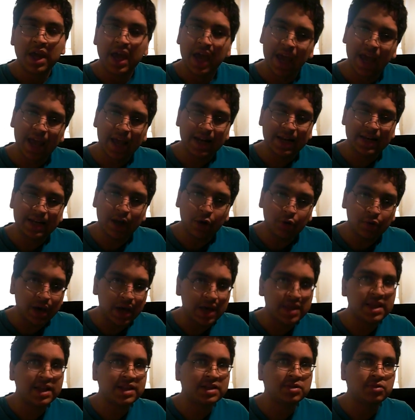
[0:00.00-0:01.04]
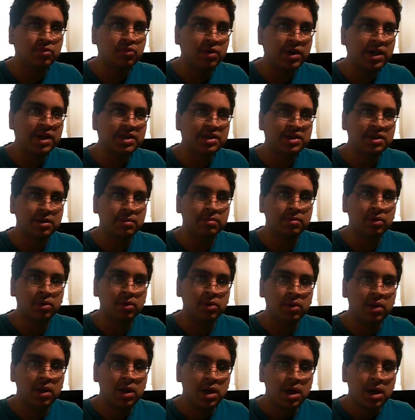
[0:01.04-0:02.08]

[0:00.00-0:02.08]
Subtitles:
And, okay, that's reasonable,